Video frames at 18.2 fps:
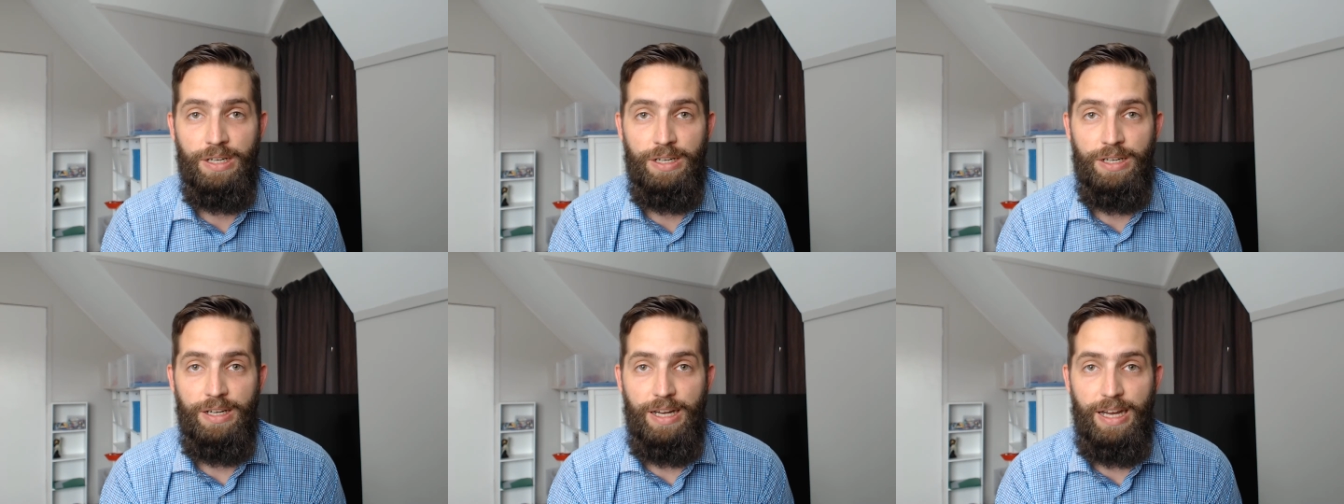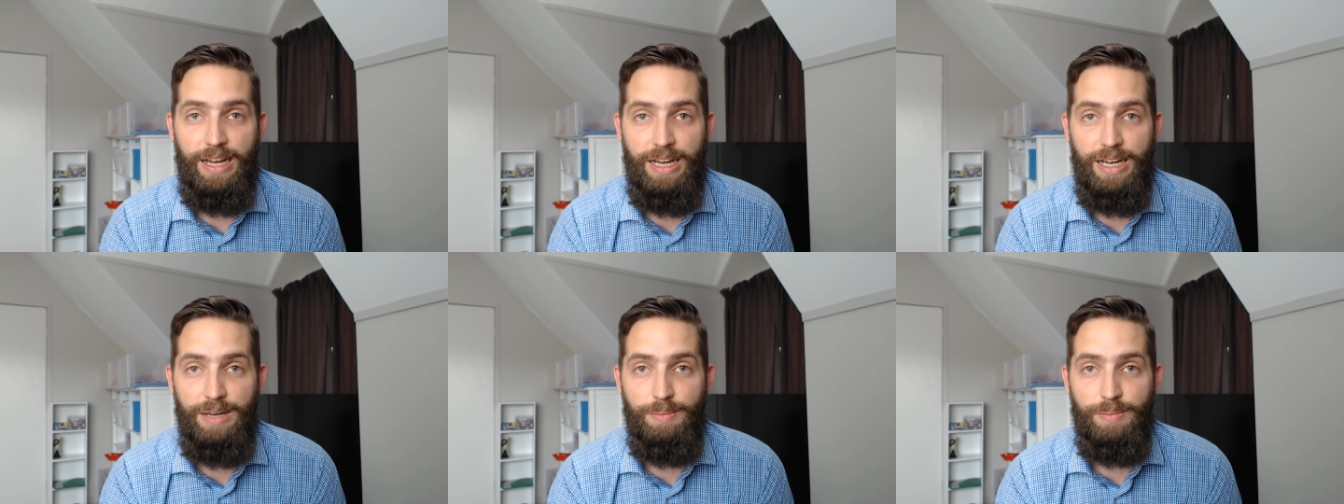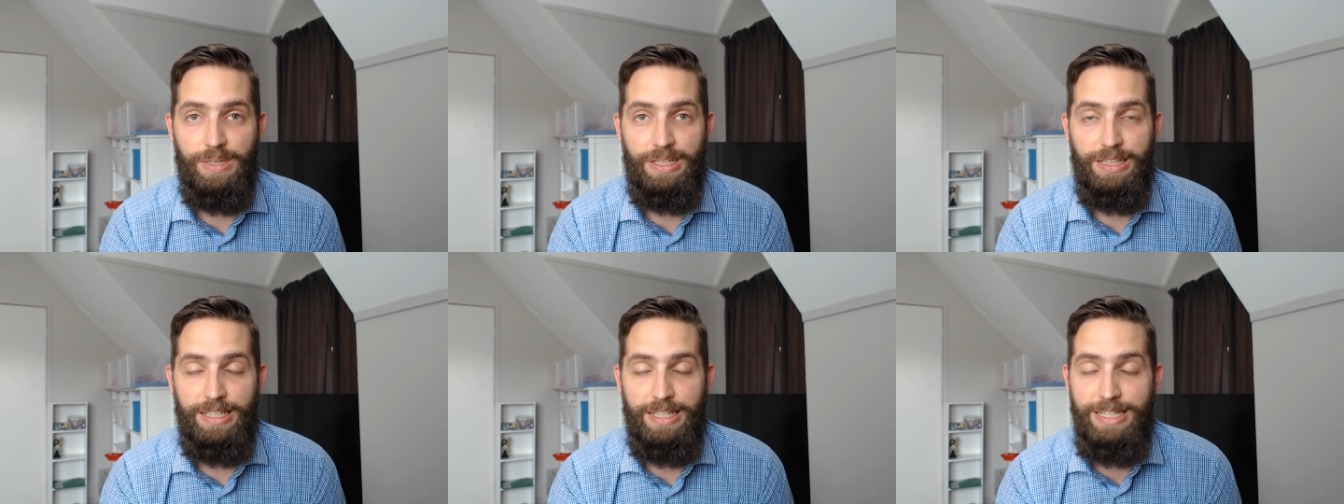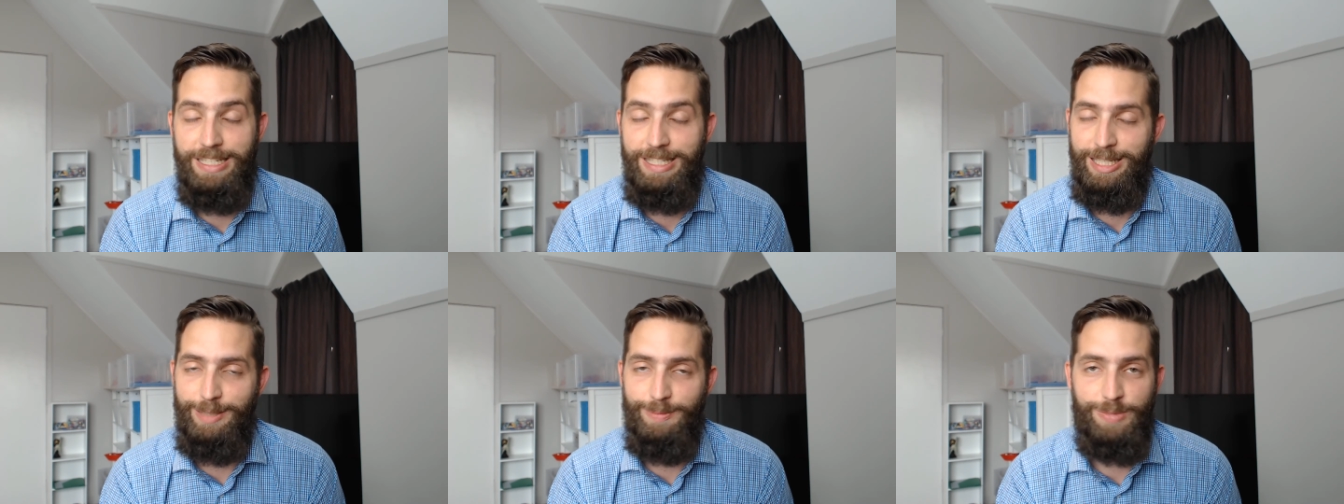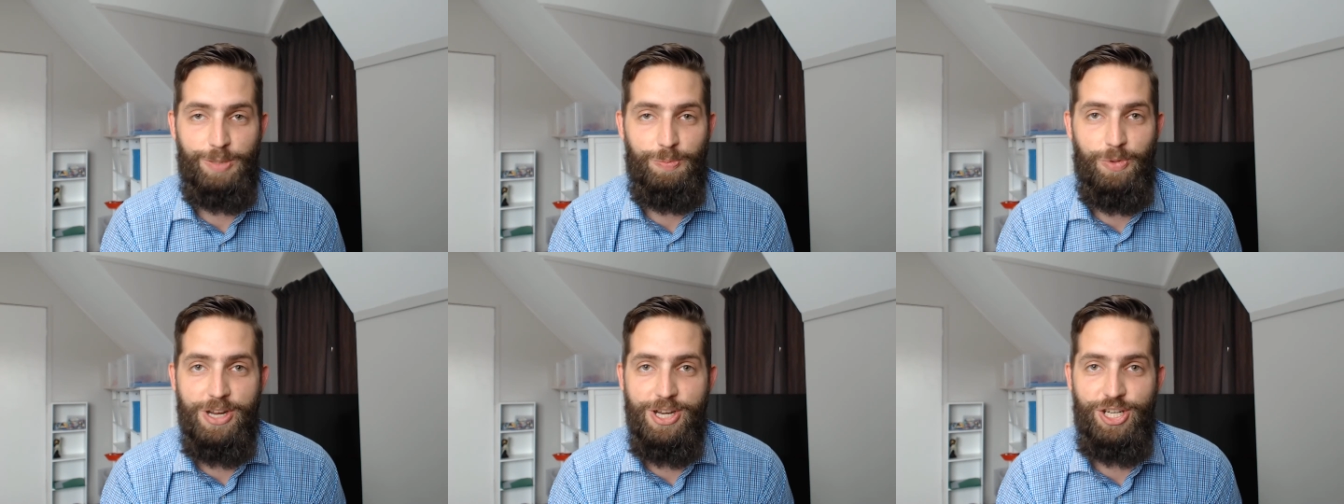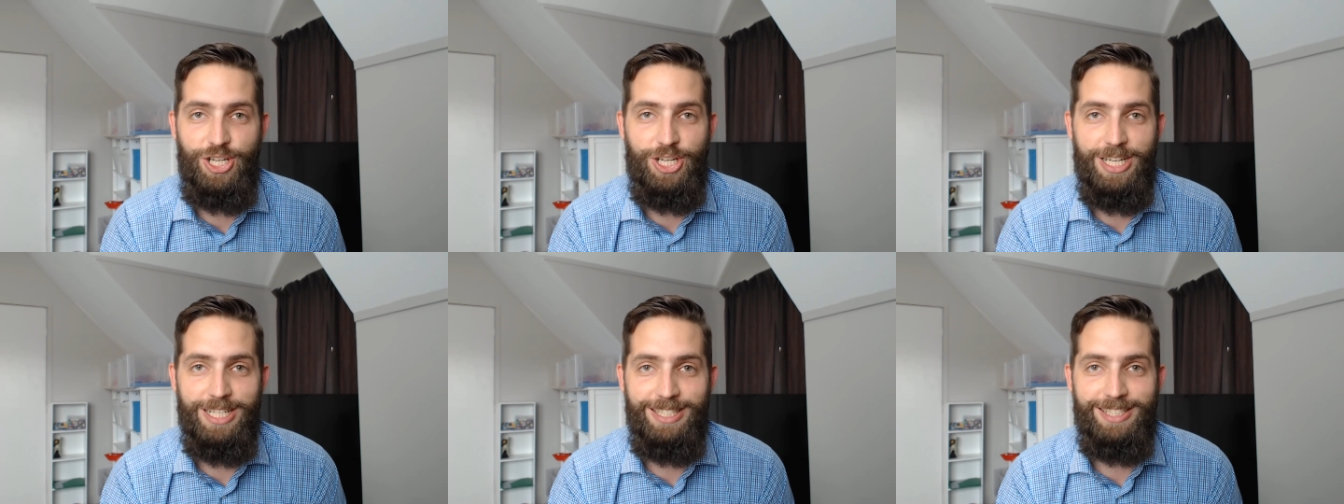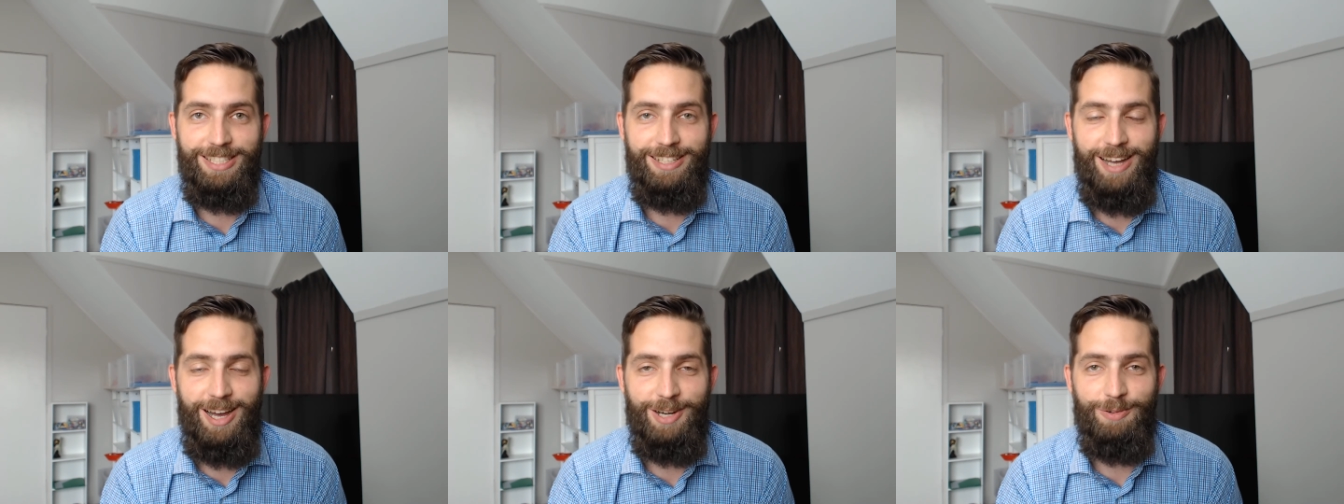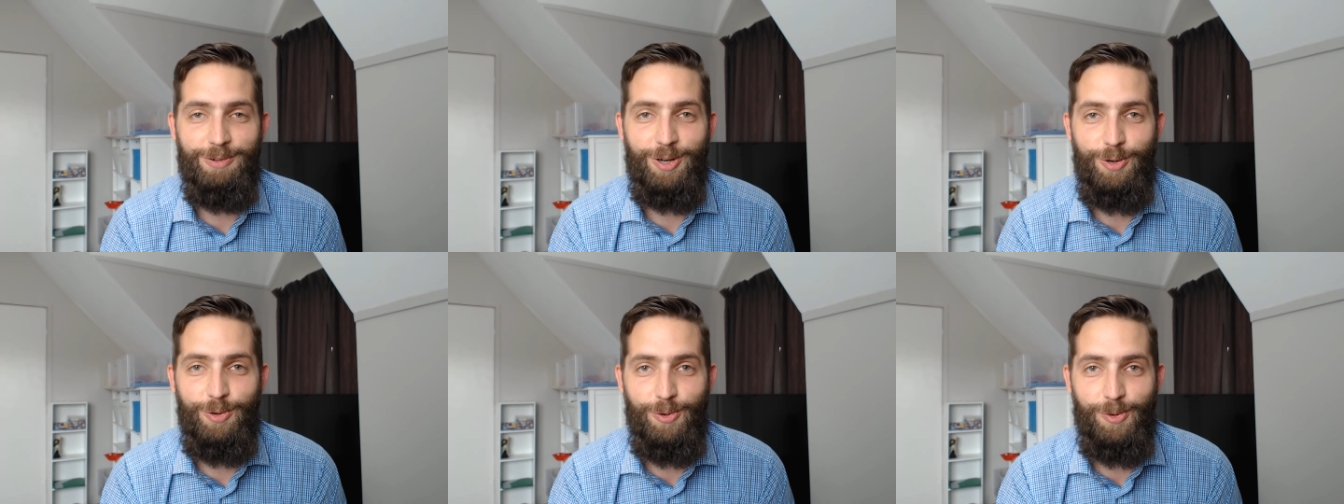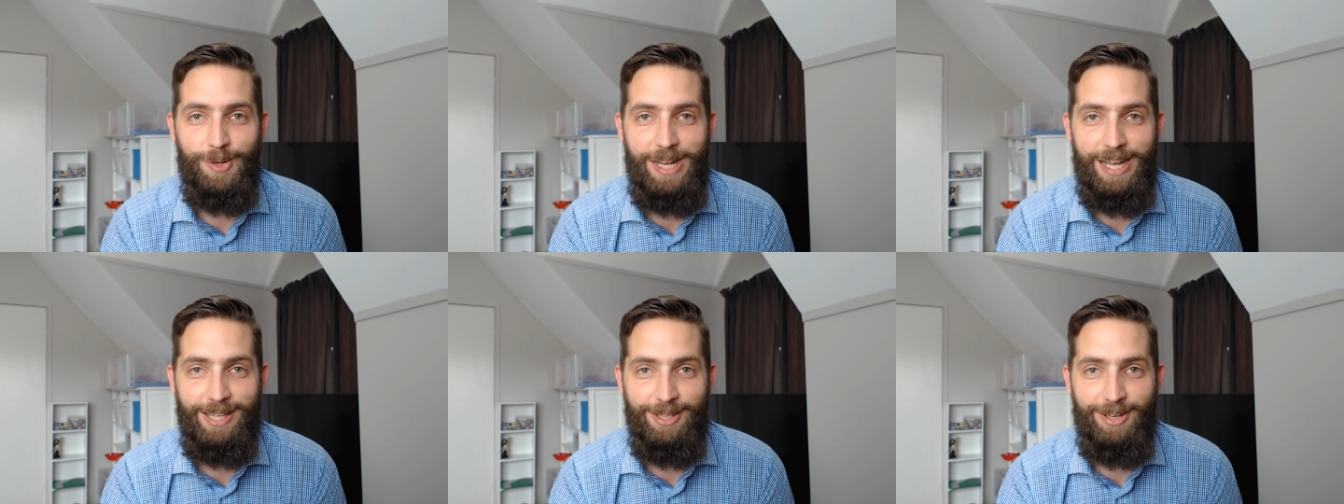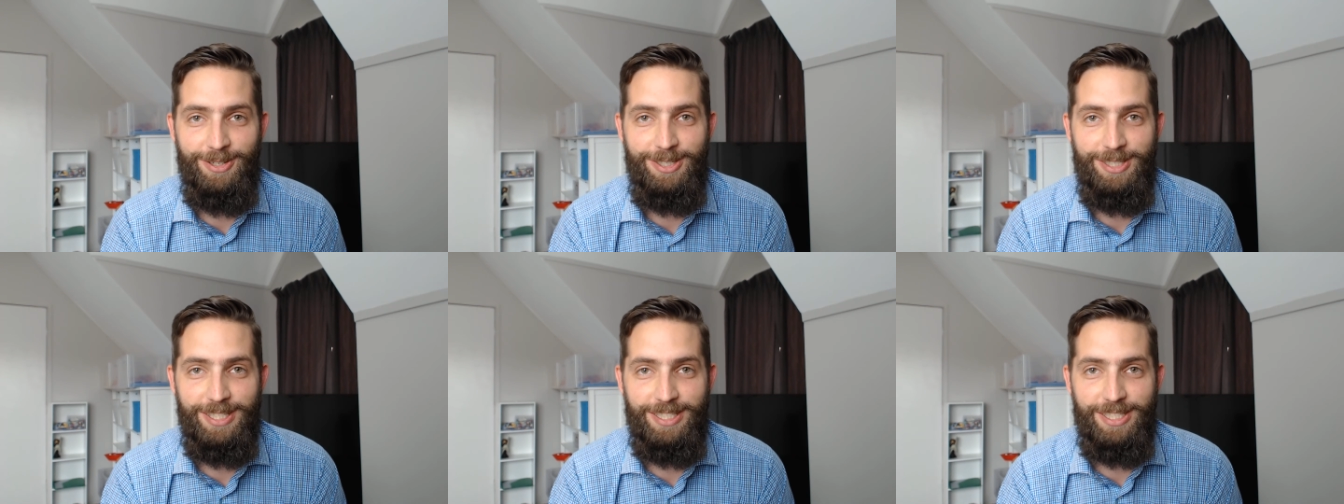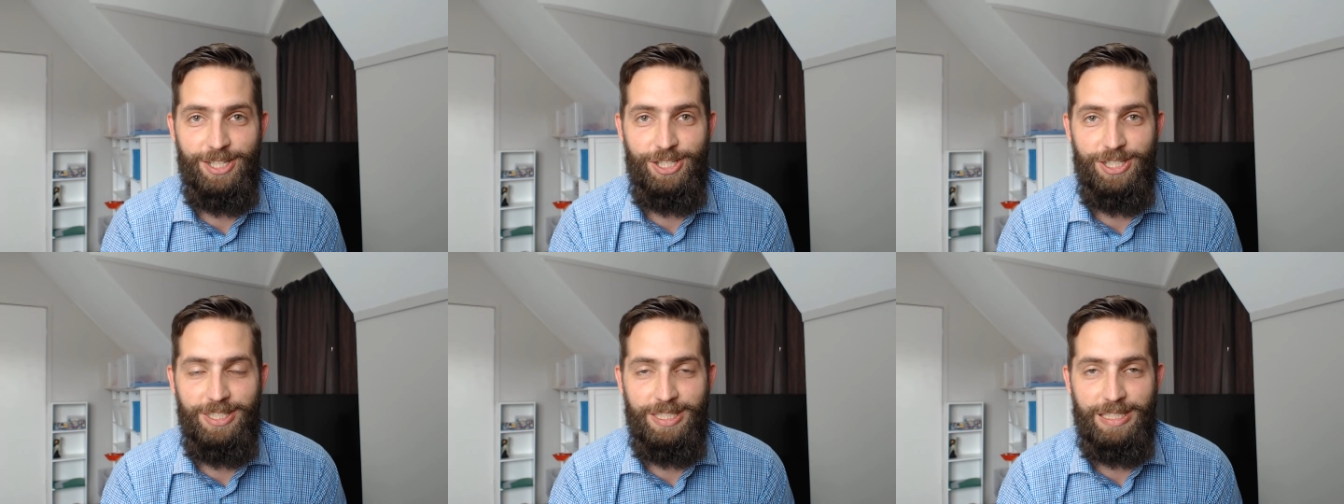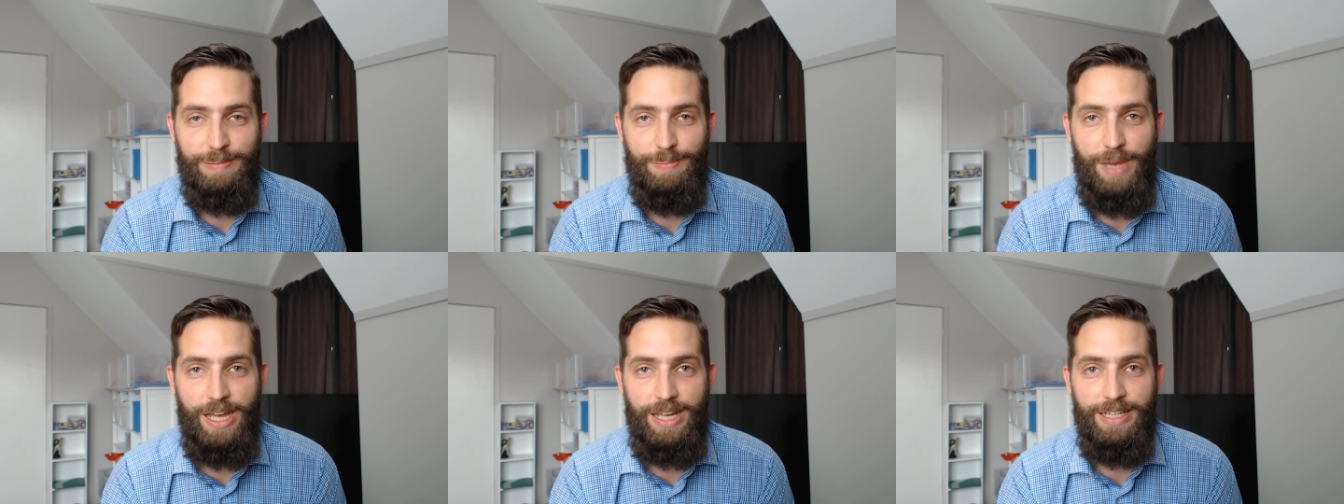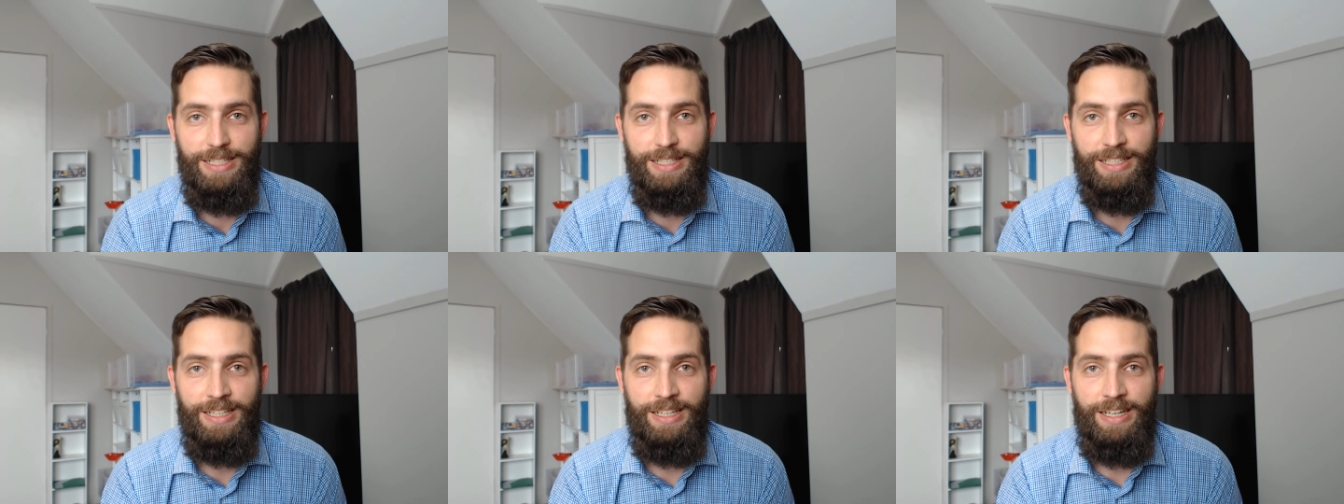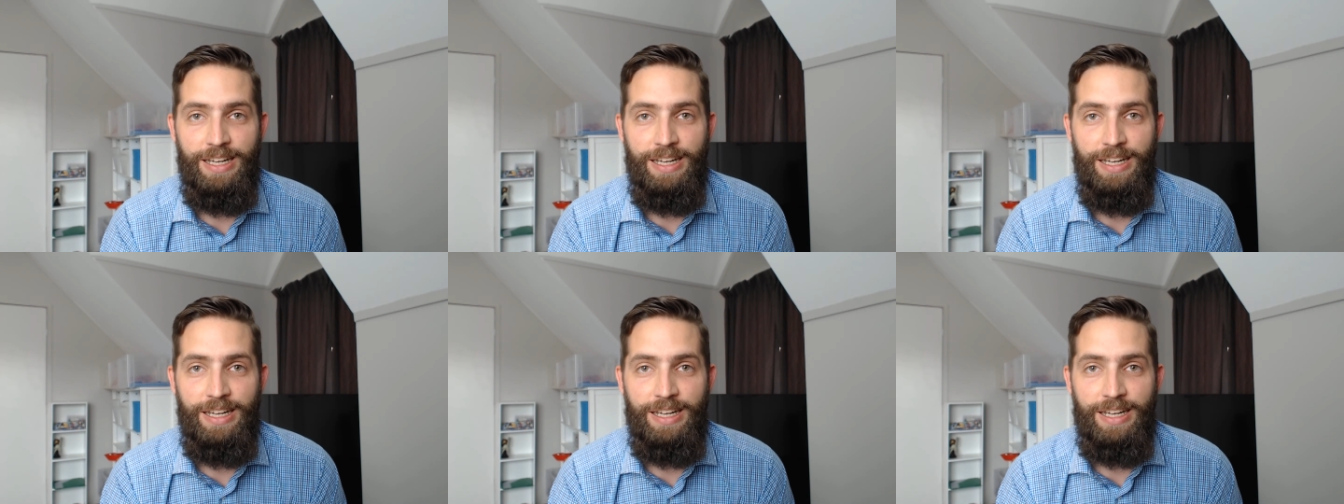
at least some spreadsheets to kind of record how those decisions are made.